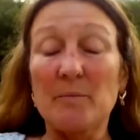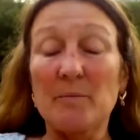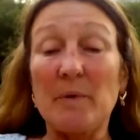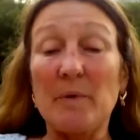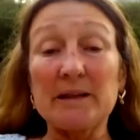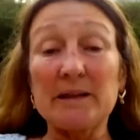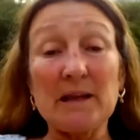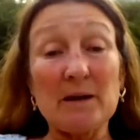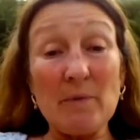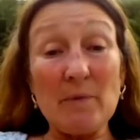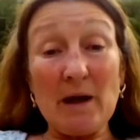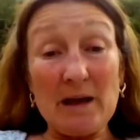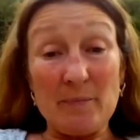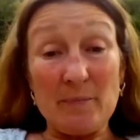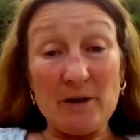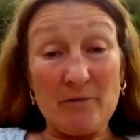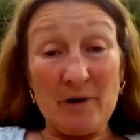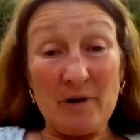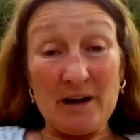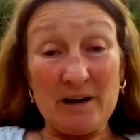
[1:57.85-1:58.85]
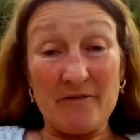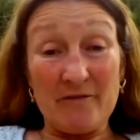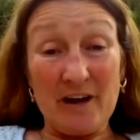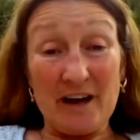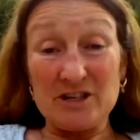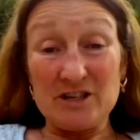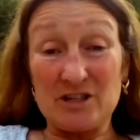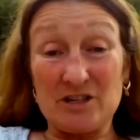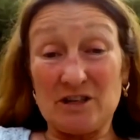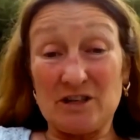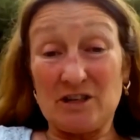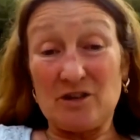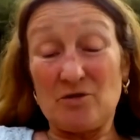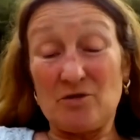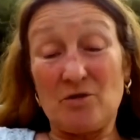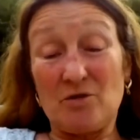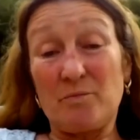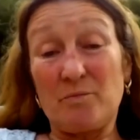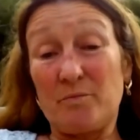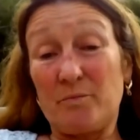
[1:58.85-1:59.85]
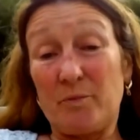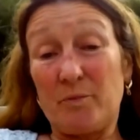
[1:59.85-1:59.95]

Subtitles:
But there may be a renovation that you're